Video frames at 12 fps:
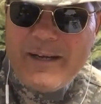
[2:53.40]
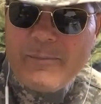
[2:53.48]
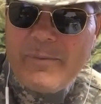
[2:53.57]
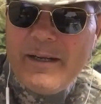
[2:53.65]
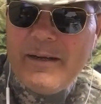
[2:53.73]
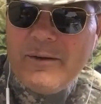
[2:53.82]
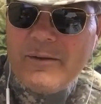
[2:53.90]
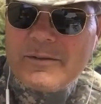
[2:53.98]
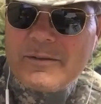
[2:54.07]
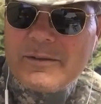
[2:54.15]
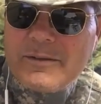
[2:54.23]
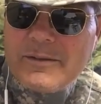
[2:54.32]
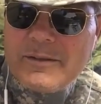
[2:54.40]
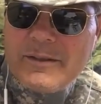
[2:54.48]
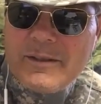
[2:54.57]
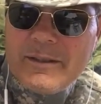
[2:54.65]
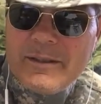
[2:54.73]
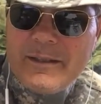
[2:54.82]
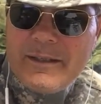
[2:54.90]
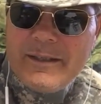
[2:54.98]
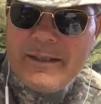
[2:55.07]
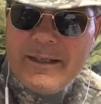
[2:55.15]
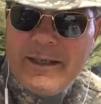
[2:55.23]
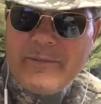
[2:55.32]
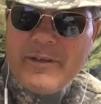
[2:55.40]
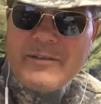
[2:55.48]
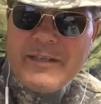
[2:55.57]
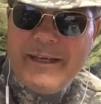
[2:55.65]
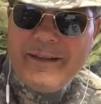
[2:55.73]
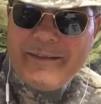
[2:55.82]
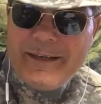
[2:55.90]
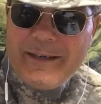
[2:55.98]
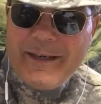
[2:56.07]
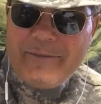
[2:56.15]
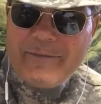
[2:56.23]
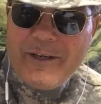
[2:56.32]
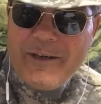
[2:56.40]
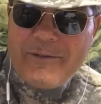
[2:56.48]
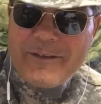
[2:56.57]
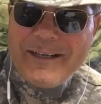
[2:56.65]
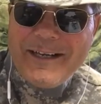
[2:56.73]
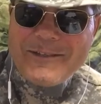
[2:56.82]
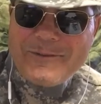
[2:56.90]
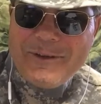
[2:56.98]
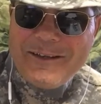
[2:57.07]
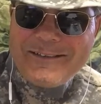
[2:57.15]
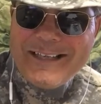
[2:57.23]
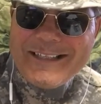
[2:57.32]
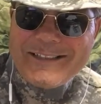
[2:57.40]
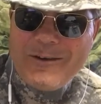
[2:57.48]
your bills. If there's anything left over, guess what? That's